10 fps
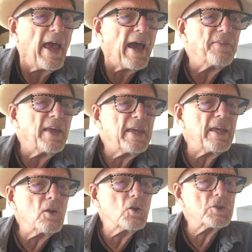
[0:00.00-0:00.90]
and the
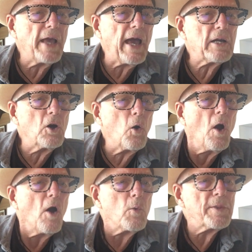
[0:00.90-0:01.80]
hills echo
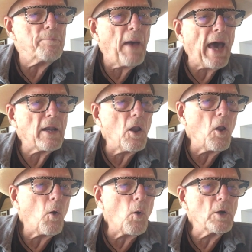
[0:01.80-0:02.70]
with
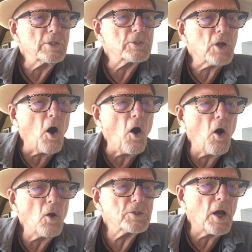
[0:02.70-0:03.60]
battle horns
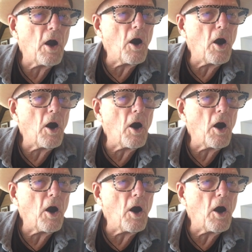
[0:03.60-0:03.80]
call to